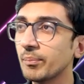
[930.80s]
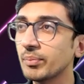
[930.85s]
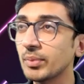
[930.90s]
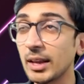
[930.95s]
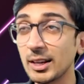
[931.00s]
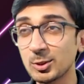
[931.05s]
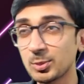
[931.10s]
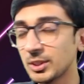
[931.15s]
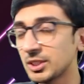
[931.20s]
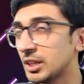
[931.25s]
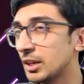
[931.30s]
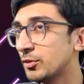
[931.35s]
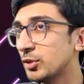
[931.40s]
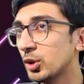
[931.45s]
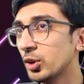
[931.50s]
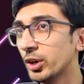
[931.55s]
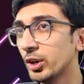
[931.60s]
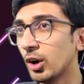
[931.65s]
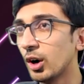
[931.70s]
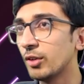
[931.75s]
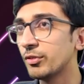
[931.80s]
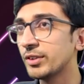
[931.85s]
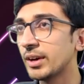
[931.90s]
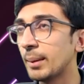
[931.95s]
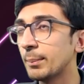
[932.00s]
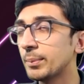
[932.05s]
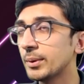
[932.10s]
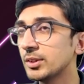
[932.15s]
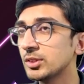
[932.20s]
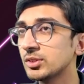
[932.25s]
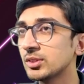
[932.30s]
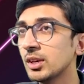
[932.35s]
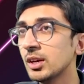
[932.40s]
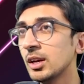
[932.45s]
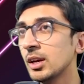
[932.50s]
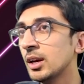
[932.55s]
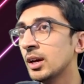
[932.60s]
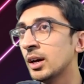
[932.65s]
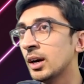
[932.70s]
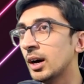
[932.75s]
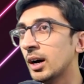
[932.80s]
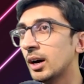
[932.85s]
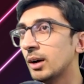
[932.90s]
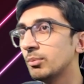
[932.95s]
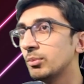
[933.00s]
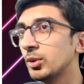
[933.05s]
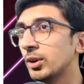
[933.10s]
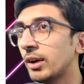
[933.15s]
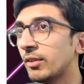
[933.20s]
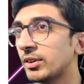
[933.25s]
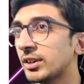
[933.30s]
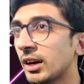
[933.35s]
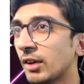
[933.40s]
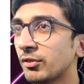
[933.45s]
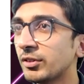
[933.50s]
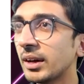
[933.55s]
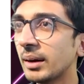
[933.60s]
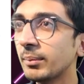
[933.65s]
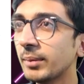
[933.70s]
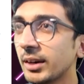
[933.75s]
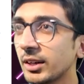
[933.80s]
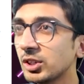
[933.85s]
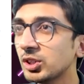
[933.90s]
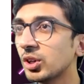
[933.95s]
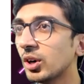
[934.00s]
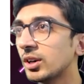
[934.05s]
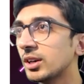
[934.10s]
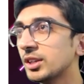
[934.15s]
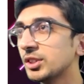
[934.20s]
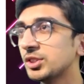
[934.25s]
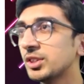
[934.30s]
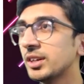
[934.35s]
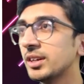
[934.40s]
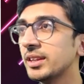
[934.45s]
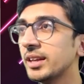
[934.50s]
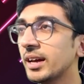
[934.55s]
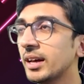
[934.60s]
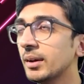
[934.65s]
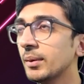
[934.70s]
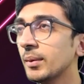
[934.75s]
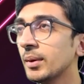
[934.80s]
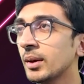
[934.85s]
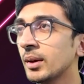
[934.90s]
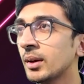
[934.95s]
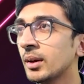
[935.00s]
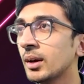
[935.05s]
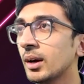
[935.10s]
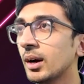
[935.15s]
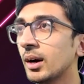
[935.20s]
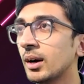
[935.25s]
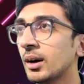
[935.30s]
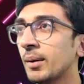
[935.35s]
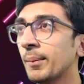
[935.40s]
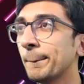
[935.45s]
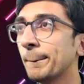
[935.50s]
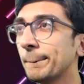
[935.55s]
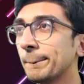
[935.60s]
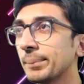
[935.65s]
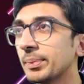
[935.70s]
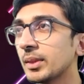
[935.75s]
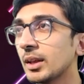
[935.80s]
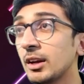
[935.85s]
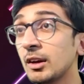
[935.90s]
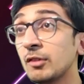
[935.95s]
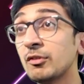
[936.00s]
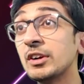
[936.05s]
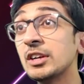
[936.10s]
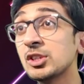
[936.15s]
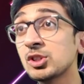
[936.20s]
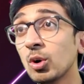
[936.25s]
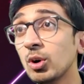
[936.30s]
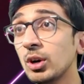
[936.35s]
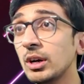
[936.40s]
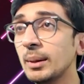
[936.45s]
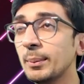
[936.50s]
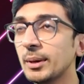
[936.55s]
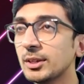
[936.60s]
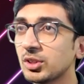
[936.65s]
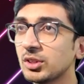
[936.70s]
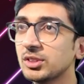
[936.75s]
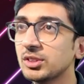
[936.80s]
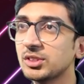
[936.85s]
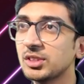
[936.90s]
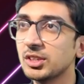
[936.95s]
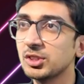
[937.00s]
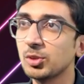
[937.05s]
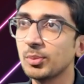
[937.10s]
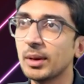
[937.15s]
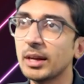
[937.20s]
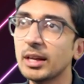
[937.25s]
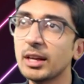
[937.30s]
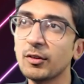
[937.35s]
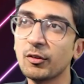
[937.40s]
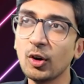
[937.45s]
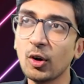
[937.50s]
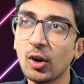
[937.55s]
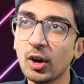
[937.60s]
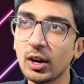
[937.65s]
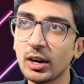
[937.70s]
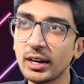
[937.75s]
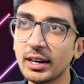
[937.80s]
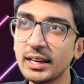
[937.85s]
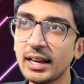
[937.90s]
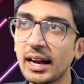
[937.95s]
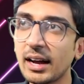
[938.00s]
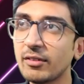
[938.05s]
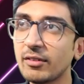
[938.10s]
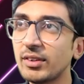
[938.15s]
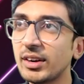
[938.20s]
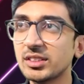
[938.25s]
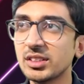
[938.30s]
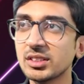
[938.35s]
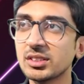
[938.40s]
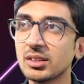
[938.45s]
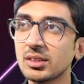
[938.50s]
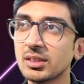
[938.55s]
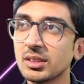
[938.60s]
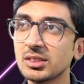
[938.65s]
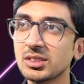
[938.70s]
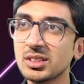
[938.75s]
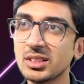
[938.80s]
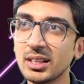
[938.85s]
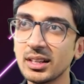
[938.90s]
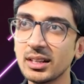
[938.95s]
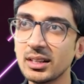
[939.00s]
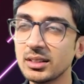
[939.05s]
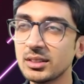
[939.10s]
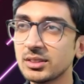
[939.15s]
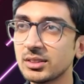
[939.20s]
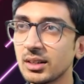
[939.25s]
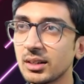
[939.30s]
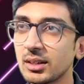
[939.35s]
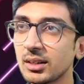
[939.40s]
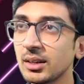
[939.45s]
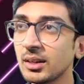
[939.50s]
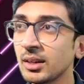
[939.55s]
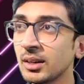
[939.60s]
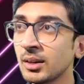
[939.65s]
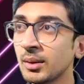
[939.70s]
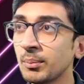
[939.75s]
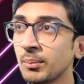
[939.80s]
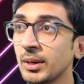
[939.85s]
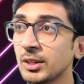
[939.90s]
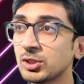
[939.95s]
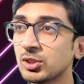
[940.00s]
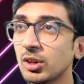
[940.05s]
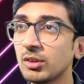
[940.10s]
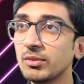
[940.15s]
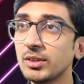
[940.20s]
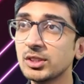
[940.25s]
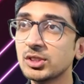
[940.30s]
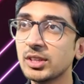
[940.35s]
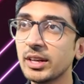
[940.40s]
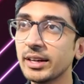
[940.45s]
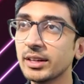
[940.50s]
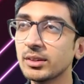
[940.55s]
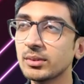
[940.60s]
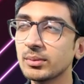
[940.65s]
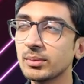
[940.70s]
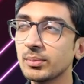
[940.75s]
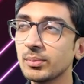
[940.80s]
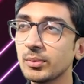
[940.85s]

especially if you're going off campus. You have a tough time getting shortlisted there. If it's solely based on this resume. If you already have, let's say, certain skills based on which, like